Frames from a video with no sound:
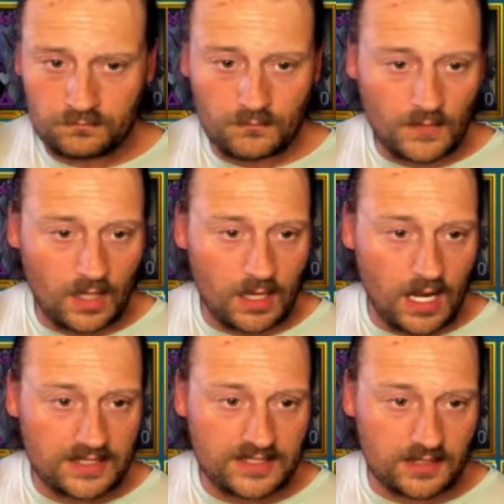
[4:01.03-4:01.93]
All
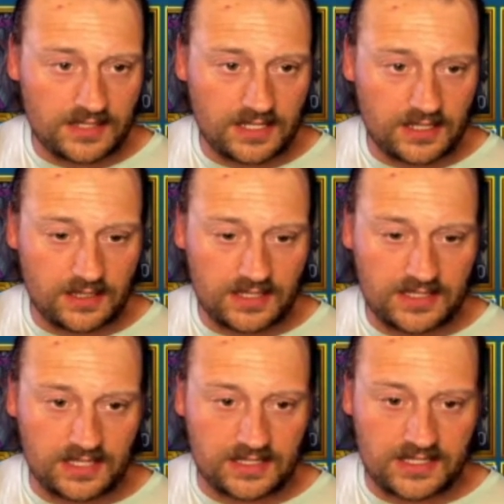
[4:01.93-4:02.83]
right, so let's
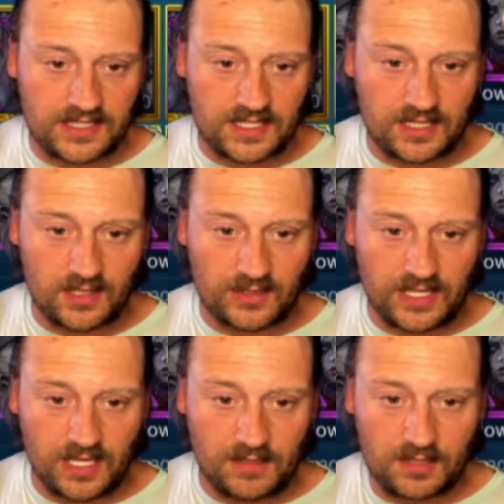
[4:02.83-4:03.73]
get this thing loaded
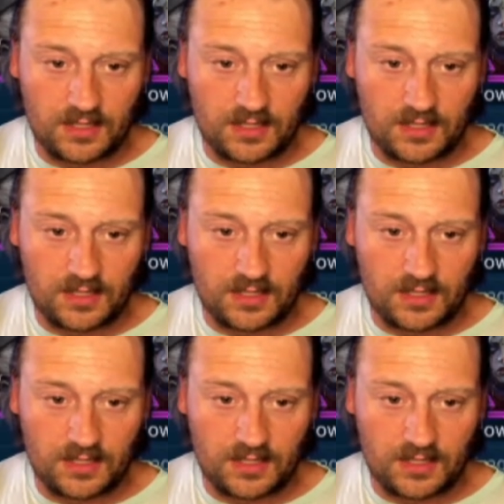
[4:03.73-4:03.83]
up.